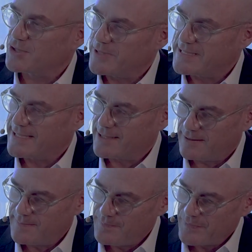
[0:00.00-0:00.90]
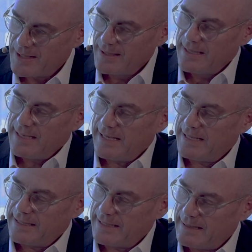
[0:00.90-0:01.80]
critical
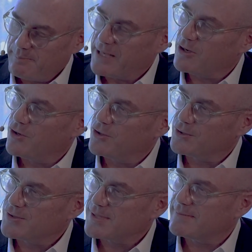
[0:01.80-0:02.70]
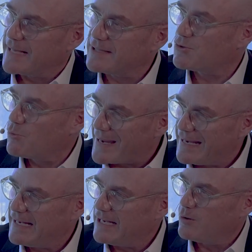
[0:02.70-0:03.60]
because that's
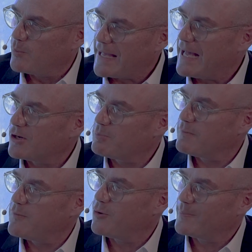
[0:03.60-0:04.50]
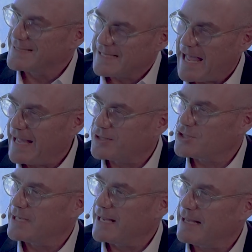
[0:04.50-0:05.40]
really where outperformance
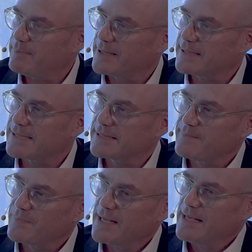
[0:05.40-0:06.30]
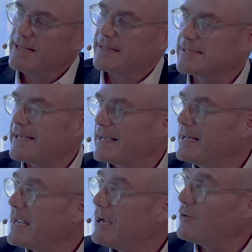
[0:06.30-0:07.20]
actually happens. The
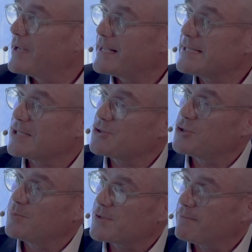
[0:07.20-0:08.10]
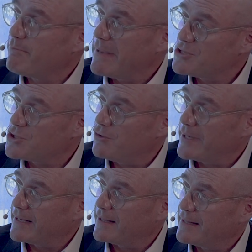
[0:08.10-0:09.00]
second area is in terms of
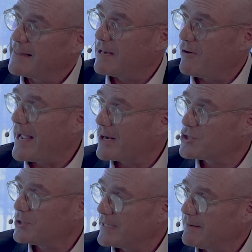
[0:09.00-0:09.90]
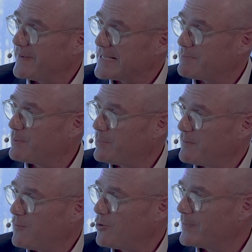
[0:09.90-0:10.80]
measuring their actual investment
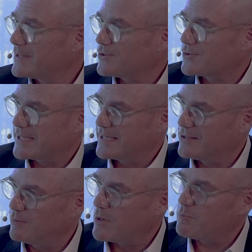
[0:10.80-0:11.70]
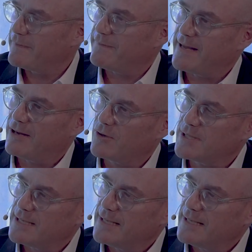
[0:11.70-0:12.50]
performance or skill. What we found